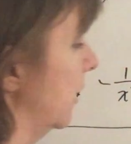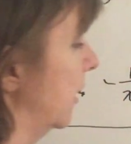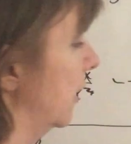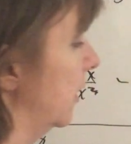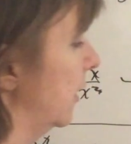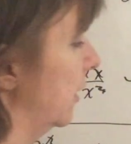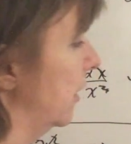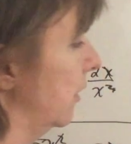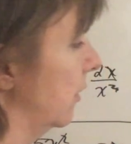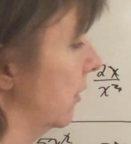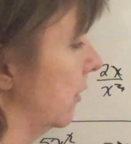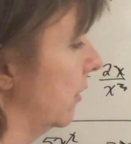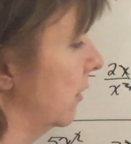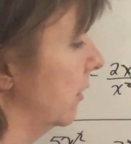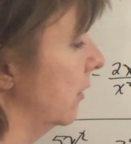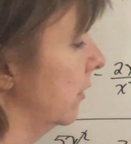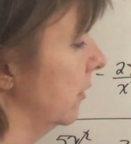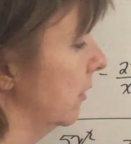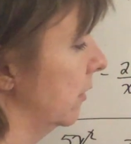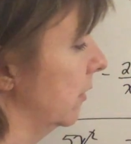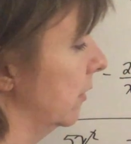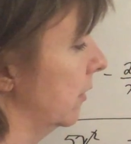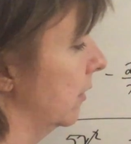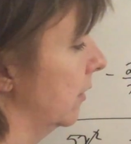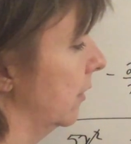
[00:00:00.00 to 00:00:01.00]
Here,
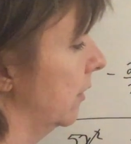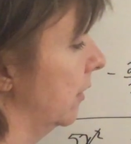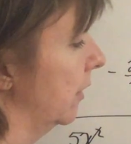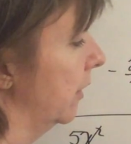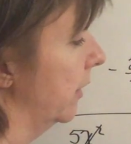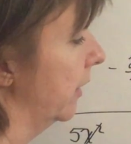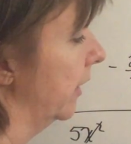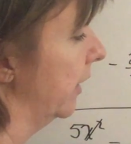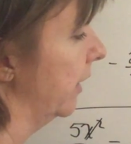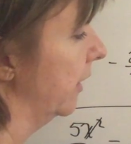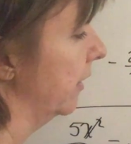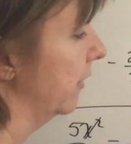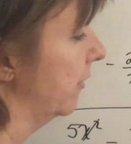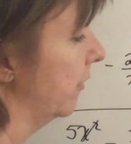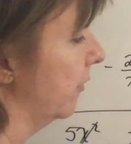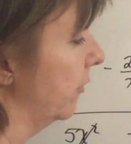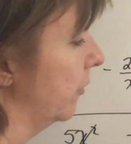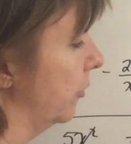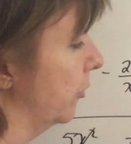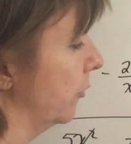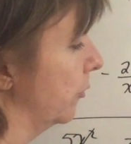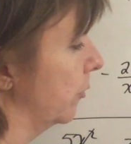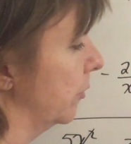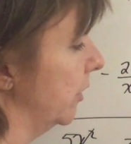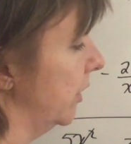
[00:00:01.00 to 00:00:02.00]
it's
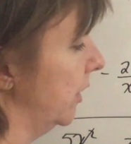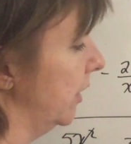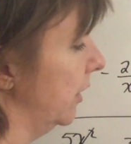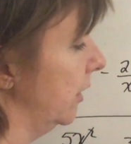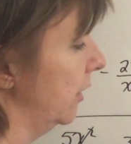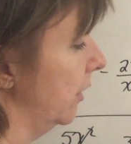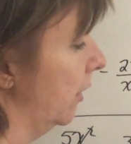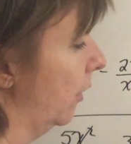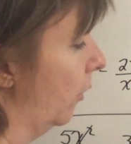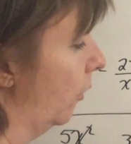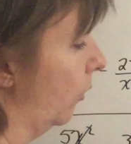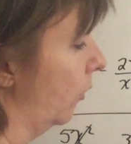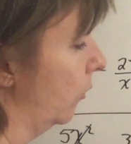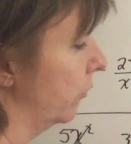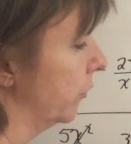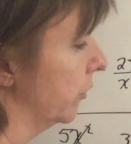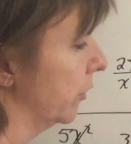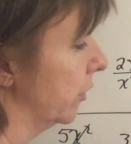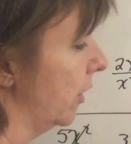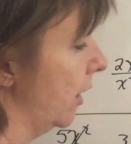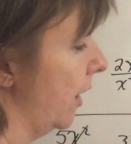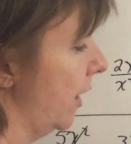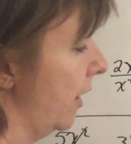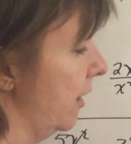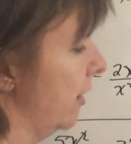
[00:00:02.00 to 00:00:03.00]
3
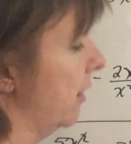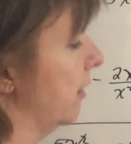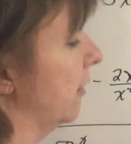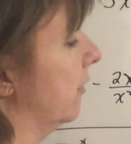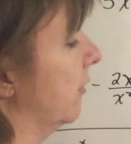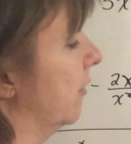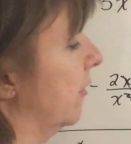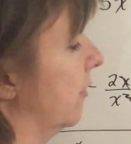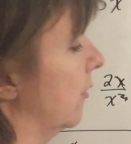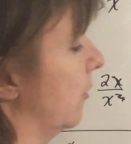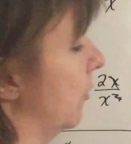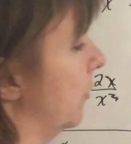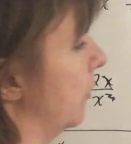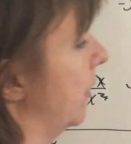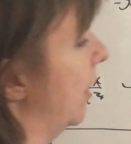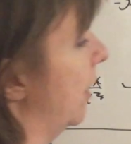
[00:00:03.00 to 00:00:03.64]
over x, so